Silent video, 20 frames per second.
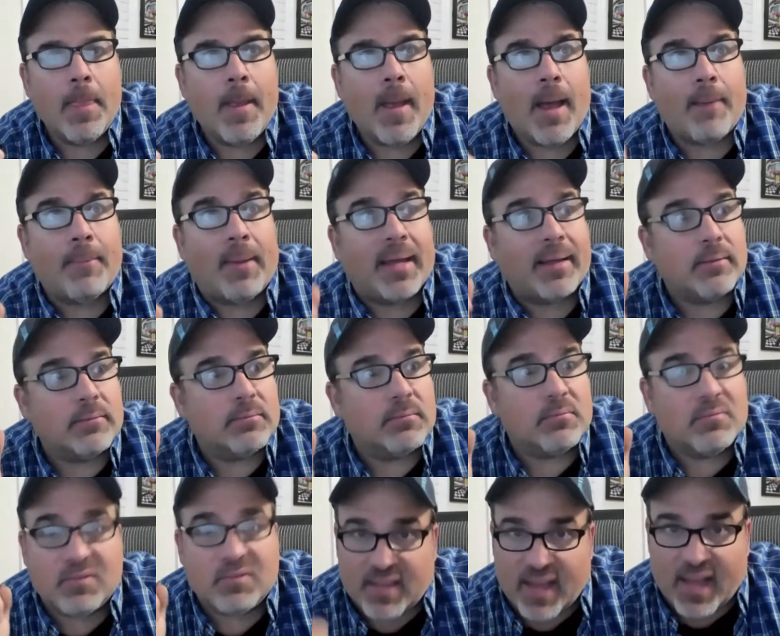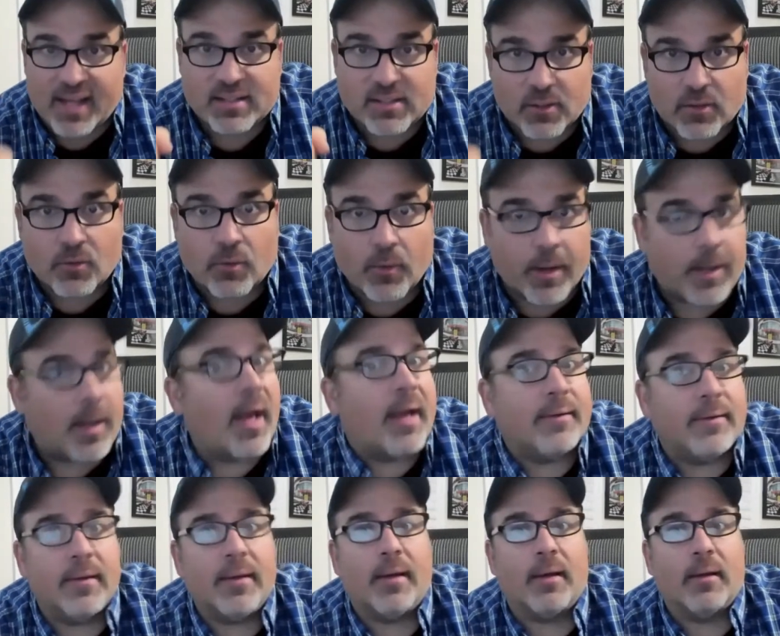I'm like, that's a great
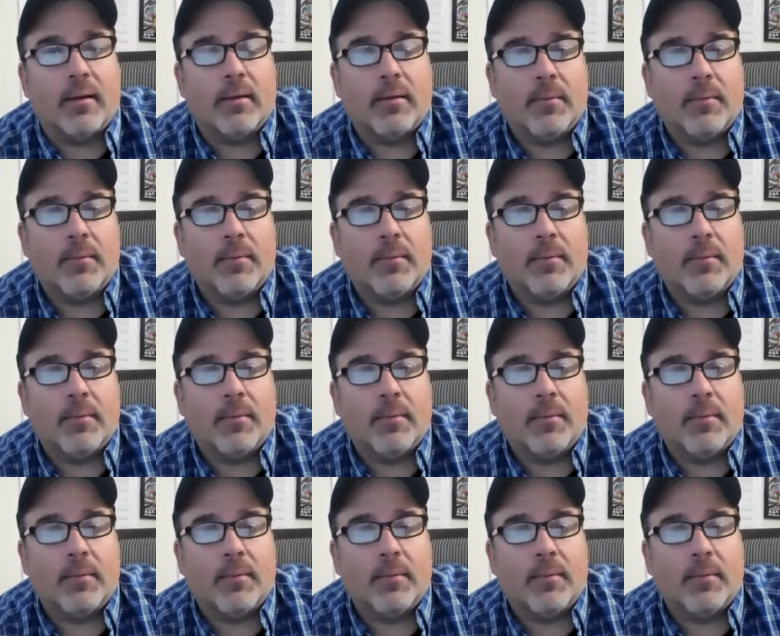idea,